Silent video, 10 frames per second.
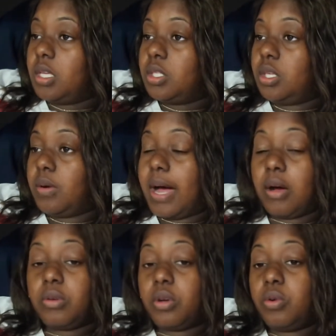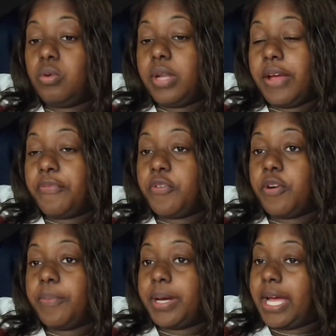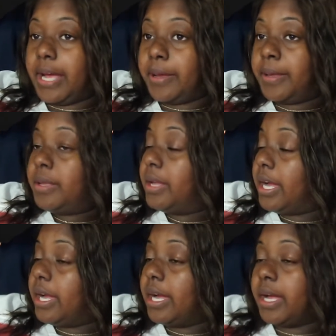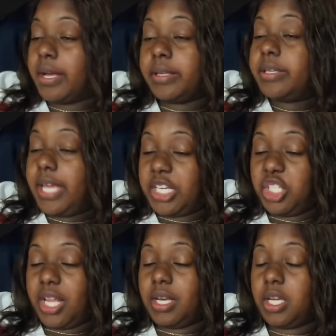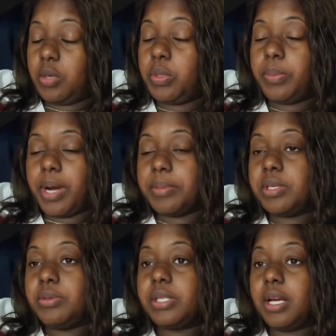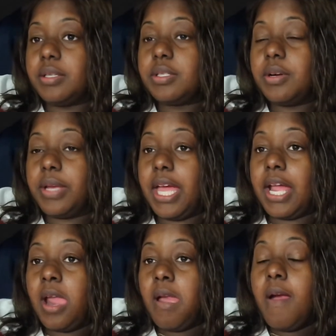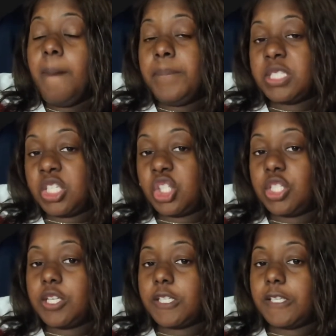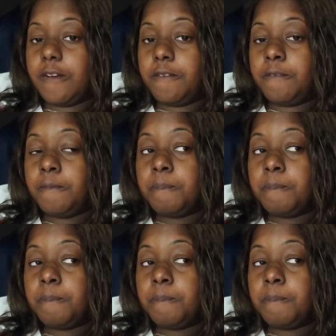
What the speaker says: So I don't know who that for, but I catch that nugget with the barbecue sauce, okay? Position yourself.